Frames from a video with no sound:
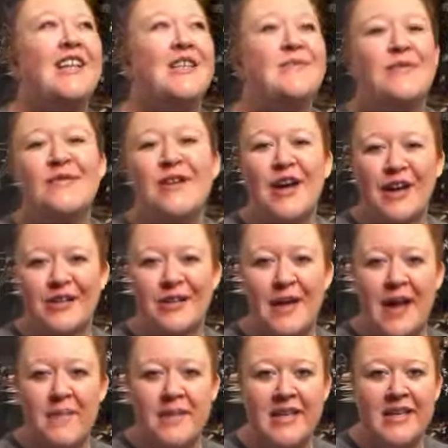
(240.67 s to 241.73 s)
the movie also
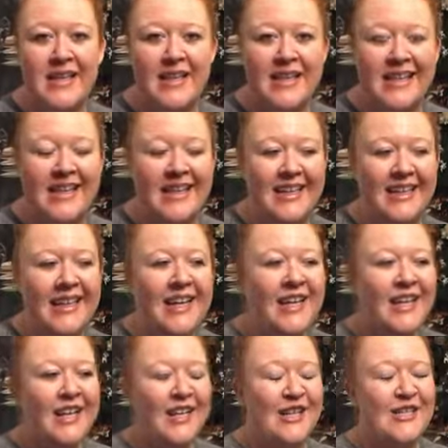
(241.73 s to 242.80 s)
had me thinking
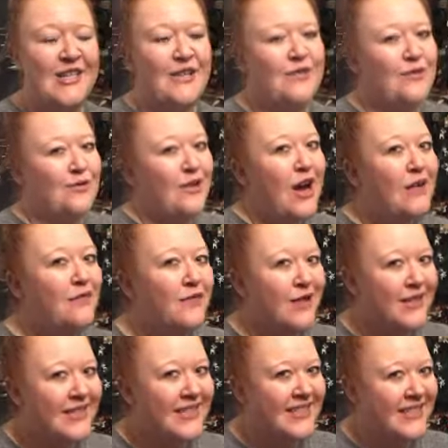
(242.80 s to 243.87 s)
because it
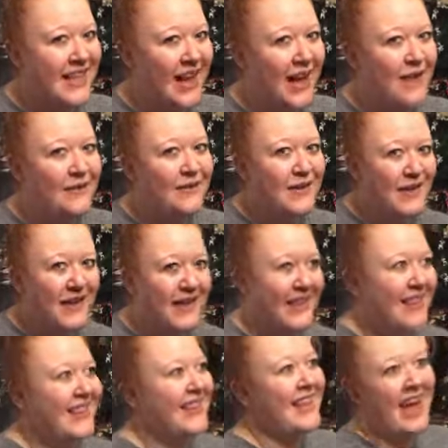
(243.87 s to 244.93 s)
referenced stuff
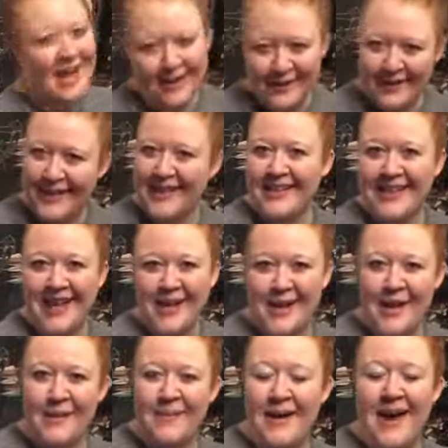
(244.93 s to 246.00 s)
that you get in
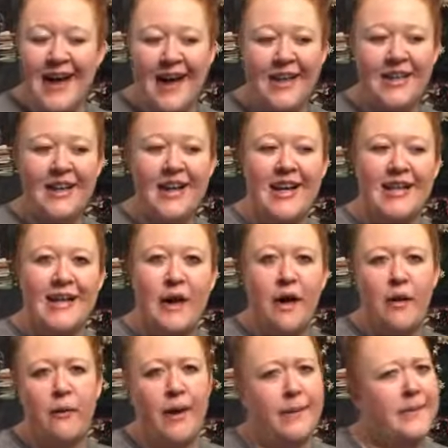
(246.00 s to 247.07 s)
Harry Potter and
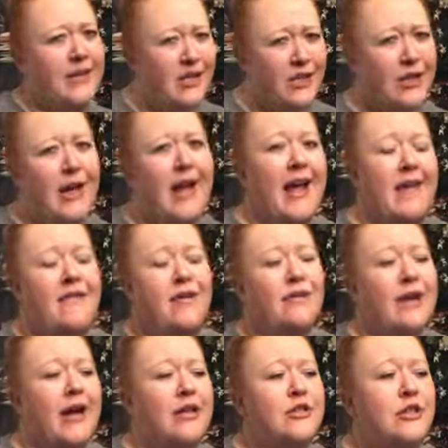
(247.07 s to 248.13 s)
I want to make sure I have it
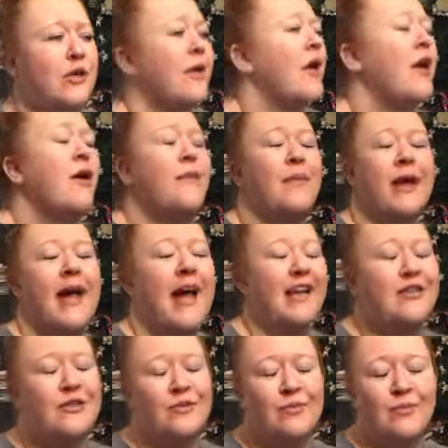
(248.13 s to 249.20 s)
right too but I
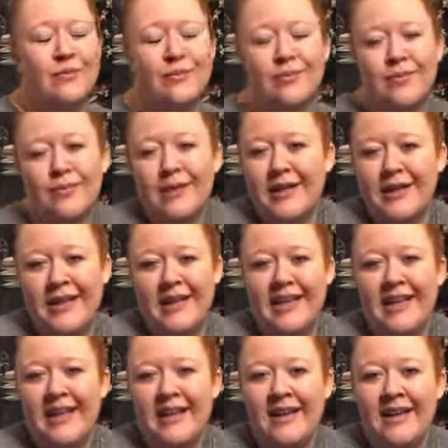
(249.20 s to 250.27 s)
just
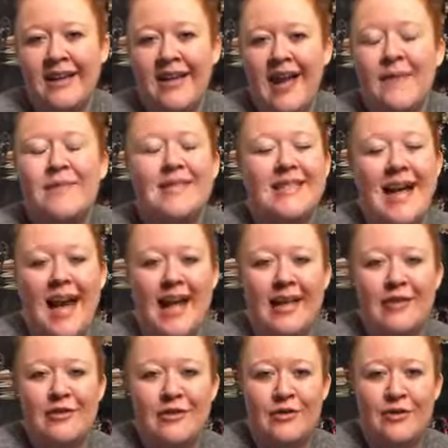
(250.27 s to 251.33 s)
really have been
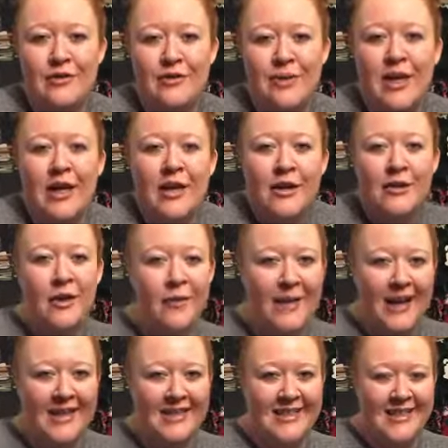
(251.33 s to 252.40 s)
dying to go
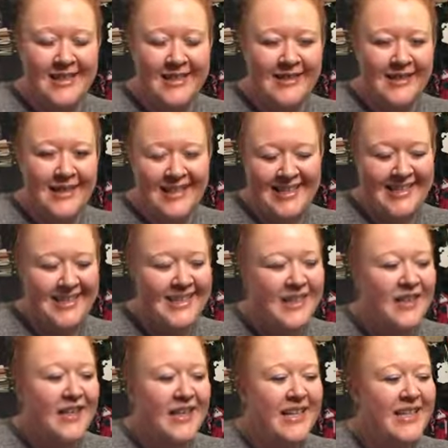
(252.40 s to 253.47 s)
back to the
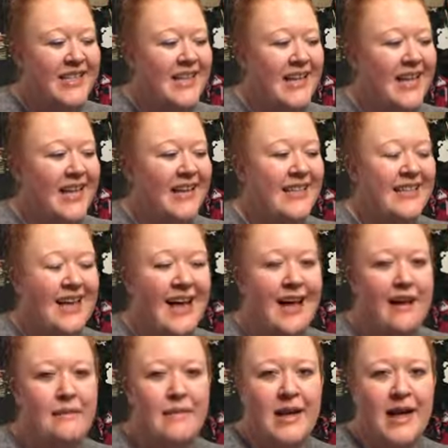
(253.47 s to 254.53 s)
series and
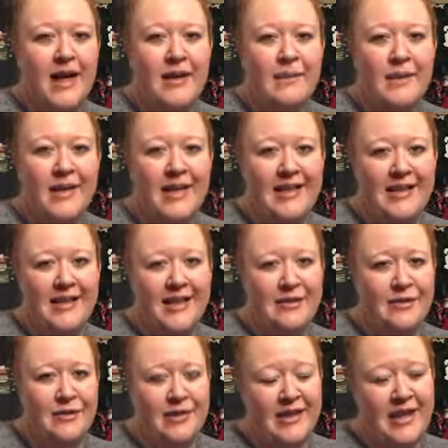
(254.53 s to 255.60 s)
I'm not planning on
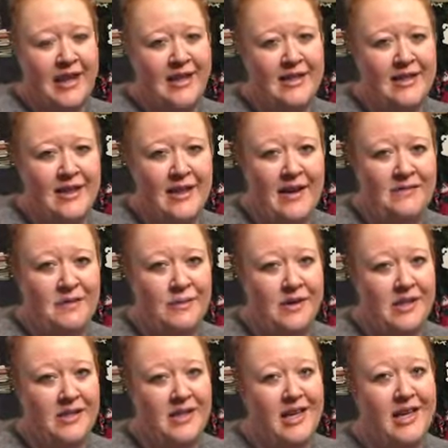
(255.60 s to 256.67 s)
doing that until after
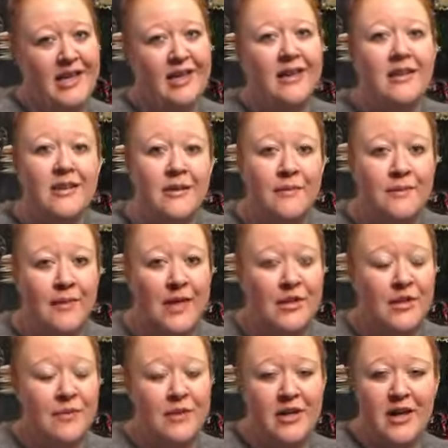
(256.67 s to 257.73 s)
one of the
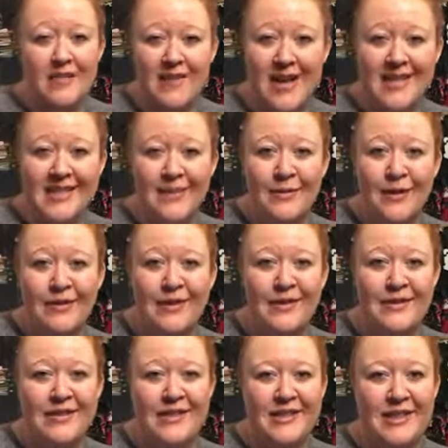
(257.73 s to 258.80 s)
major book events I'm going
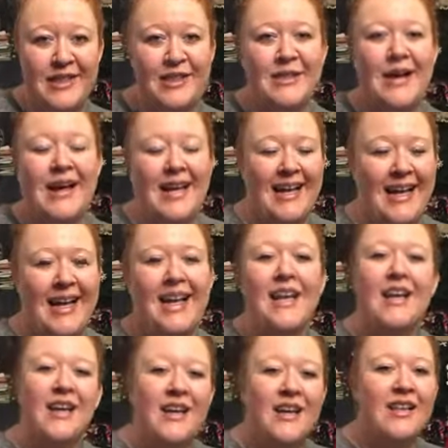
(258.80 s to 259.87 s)
to this year so I can get
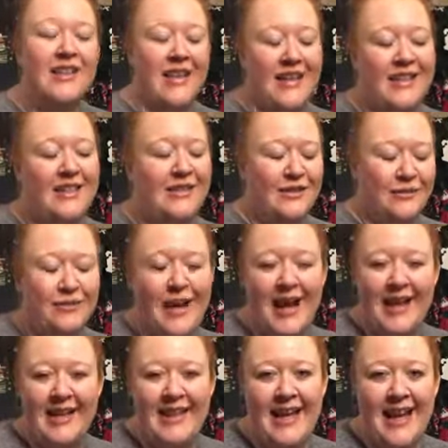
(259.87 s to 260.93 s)
things
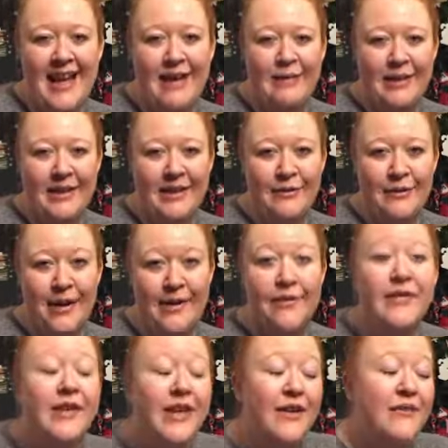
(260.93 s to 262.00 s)
read that I want to get read
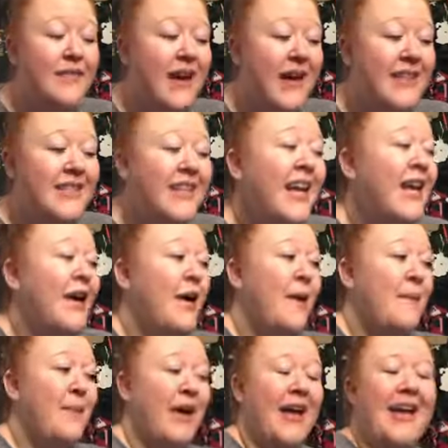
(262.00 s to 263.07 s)
for the event
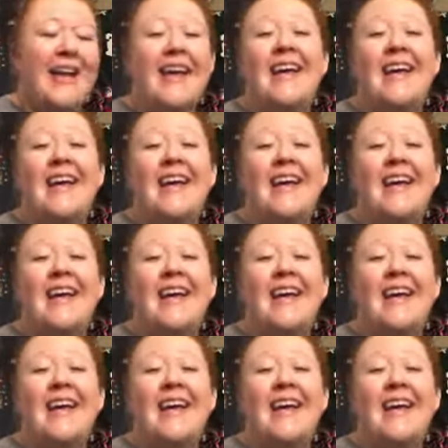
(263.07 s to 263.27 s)
but